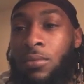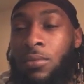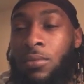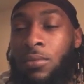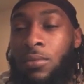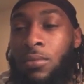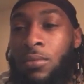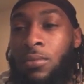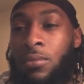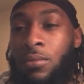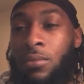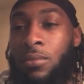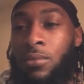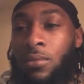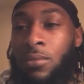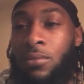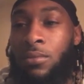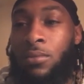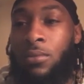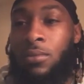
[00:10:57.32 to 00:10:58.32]

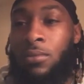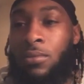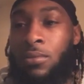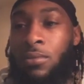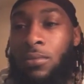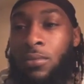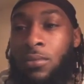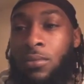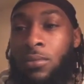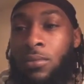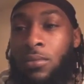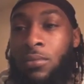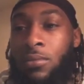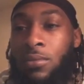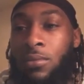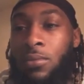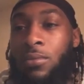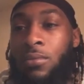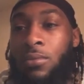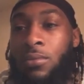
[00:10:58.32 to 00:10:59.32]

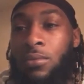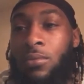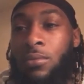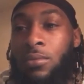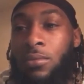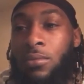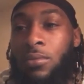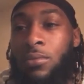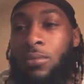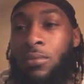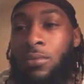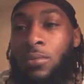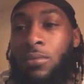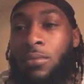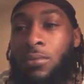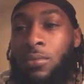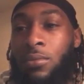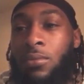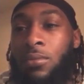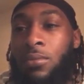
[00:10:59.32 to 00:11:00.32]

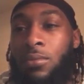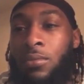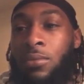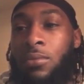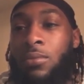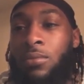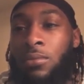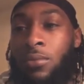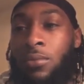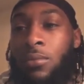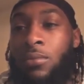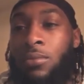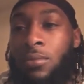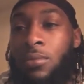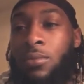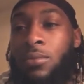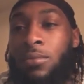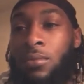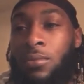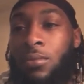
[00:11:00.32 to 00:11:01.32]

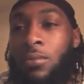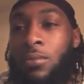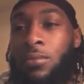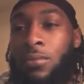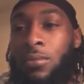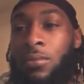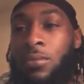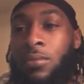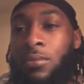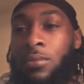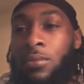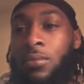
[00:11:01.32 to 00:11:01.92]
This person isn't speaking.